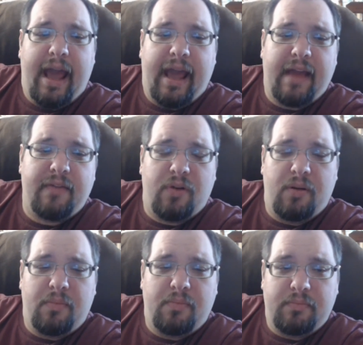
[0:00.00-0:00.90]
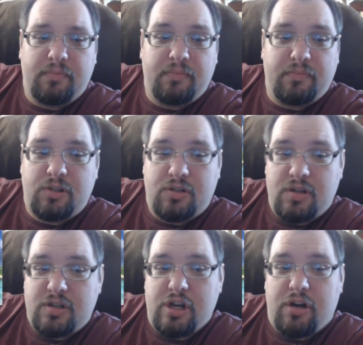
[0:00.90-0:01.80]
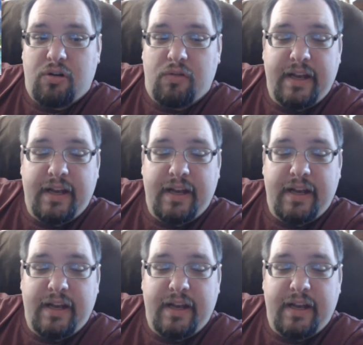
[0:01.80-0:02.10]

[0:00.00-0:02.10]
and from just general